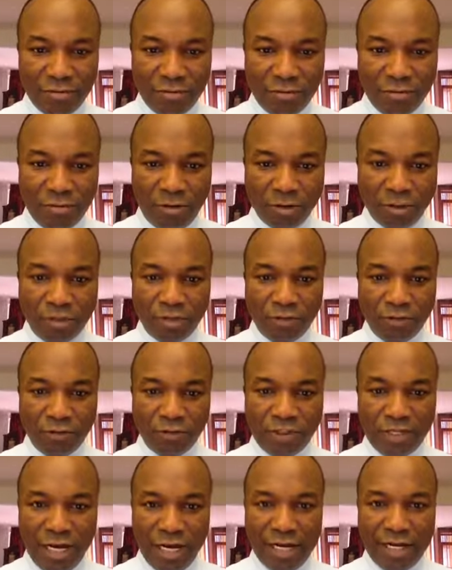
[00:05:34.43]
Once you've
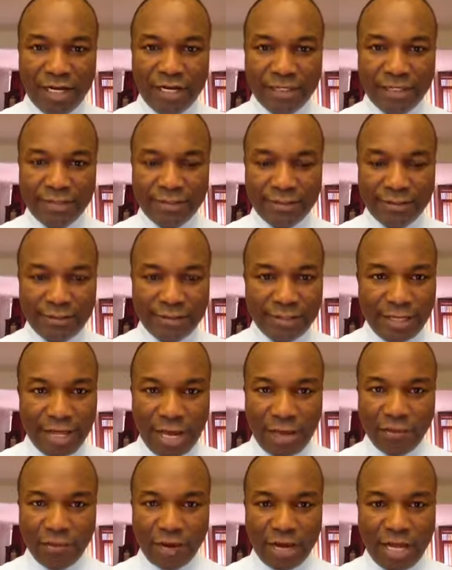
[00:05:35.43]
shared it,
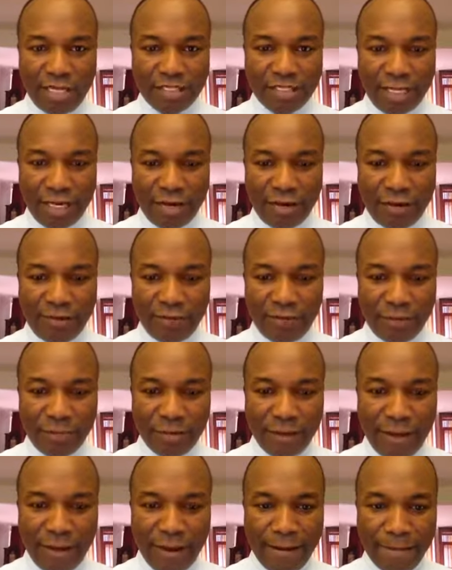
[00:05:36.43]
then we can take off from
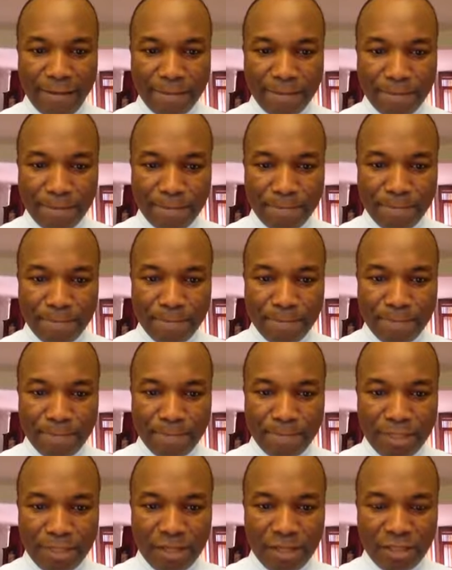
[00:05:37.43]
there.
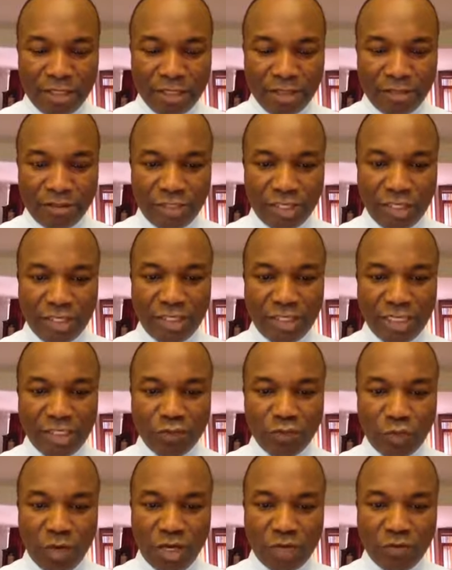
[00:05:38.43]
You see,
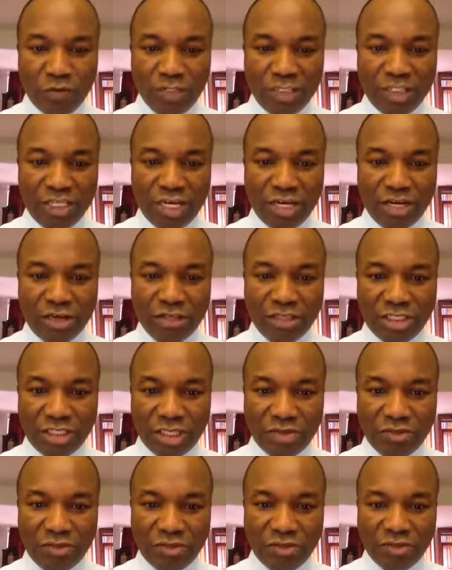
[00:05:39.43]
this week we're still
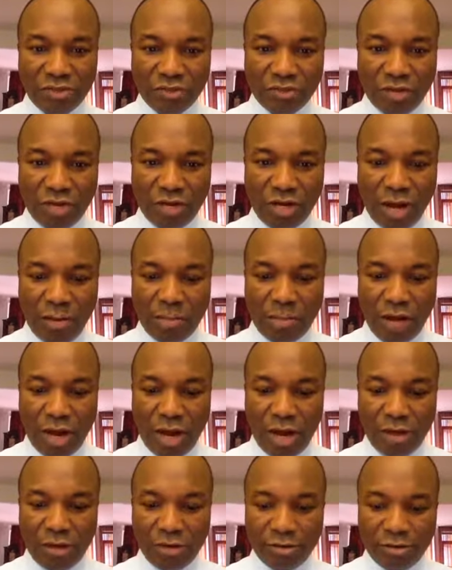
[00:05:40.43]
continuing to talk
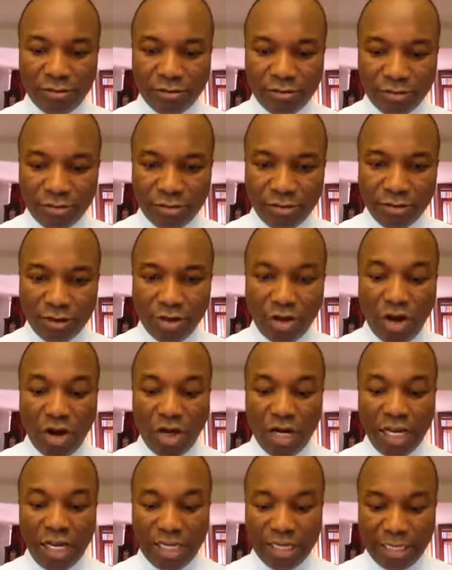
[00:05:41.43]
about
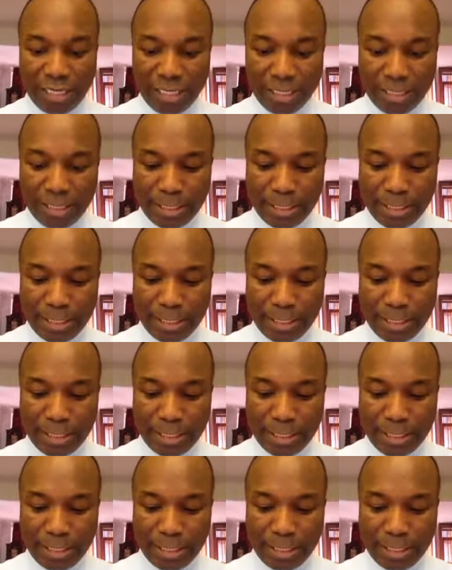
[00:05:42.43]
calling.